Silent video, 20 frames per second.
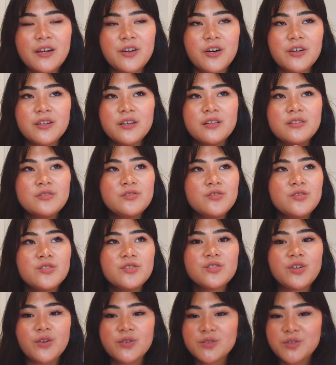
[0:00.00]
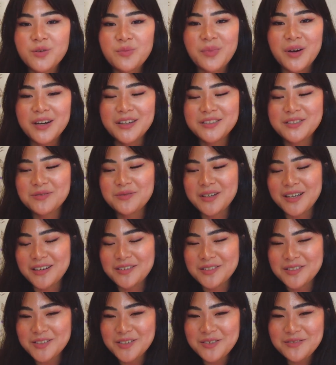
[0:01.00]
got it so much when
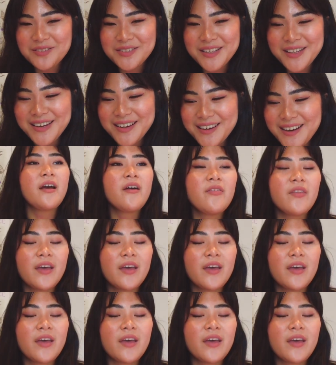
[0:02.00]
I was over there.